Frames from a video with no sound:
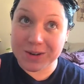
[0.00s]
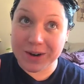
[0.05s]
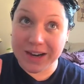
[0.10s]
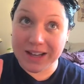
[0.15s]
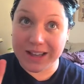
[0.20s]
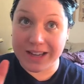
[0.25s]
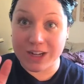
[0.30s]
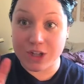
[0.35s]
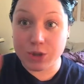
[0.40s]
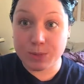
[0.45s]
I
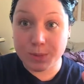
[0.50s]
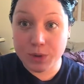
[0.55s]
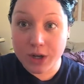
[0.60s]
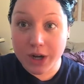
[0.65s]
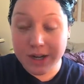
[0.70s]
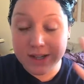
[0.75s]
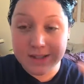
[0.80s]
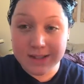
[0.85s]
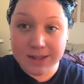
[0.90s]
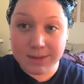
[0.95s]
like to put
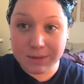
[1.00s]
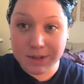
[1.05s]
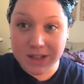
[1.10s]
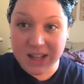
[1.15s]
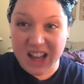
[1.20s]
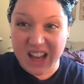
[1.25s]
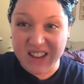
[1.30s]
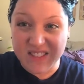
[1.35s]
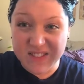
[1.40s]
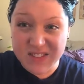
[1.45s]
on some
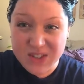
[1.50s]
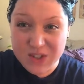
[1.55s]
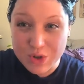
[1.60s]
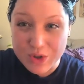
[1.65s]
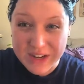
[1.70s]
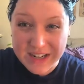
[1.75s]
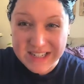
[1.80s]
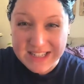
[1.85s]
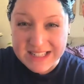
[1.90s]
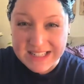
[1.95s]
gloves so
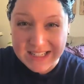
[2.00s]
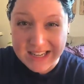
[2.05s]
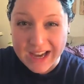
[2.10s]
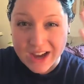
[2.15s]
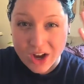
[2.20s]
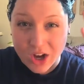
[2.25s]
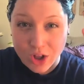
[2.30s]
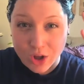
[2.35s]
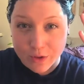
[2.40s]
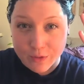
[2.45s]
that it doesn't get
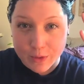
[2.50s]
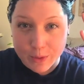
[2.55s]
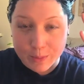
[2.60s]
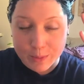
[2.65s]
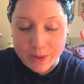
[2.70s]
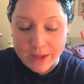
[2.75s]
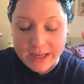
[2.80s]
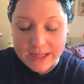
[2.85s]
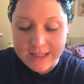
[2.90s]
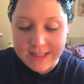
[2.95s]
all over the
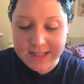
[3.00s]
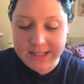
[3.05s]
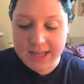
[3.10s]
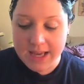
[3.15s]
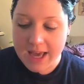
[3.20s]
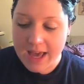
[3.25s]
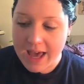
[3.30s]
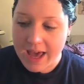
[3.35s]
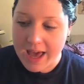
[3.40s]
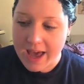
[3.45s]
place,
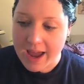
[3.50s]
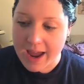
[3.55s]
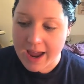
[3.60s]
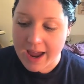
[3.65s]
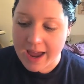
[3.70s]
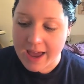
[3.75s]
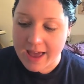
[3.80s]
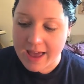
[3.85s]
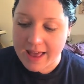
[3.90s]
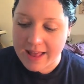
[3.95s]

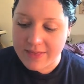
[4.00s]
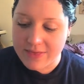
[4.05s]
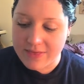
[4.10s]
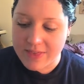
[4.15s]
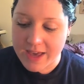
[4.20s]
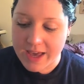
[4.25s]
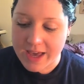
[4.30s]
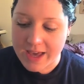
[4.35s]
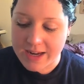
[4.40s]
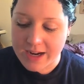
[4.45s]
and
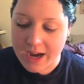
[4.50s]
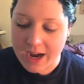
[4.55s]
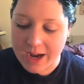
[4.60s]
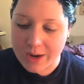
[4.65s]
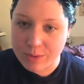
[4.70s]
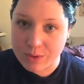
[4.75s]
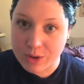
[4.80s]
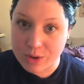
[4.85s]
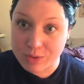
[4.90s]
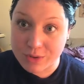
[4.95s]
then I
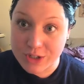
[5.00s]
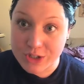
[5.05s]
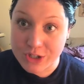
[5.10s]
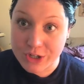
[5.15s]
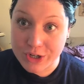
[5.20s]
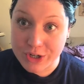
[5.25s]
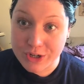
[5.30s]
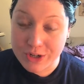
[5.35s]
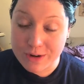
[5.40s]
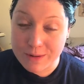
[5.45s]
will
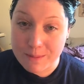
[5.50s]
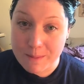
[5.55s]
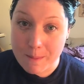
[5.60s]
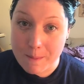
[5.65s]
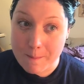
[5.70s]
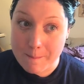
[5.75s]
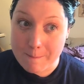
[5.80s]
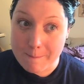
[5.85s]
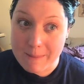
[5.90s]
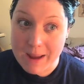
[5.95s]
return
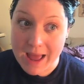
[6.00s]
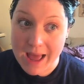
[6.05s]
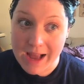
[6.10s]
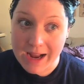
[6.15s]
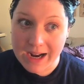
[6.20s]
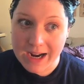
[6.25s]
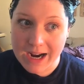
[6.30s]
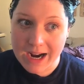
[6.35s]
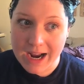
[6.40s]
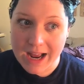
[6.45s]

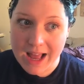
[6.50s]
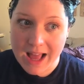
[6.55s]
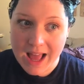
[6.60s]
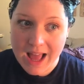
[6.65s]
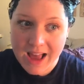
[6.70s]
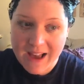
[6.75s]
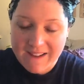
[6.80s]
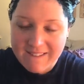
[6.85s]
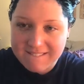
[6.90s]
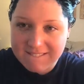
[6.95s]
back
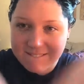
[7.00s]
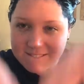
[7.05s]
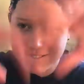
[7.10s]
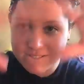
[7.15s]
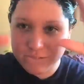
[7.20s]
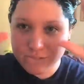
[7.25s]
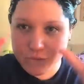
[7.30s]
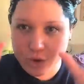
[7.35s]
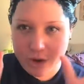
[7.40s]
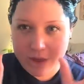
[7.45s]

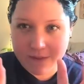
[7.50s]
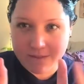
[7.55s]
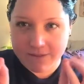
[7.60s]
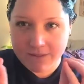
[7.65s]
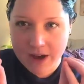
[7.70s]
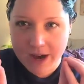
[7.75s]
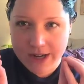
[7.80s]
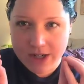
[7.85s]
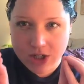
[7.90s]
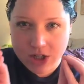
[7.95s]
for the
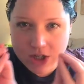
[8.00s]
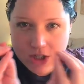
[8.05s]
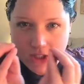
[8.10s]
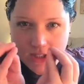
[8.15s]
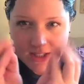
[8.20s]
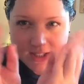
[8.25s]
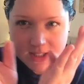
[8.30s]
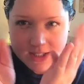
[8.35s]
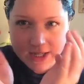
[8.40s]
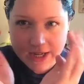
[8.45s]
final
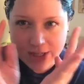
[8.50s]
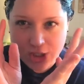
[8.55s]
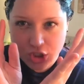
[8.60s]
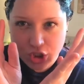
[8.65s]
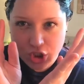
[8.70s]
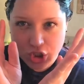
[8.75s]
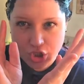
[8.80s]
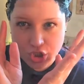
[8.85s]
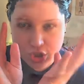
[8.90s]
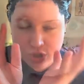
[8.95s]

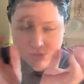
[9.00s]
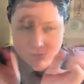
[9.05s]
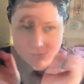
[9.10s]
touch.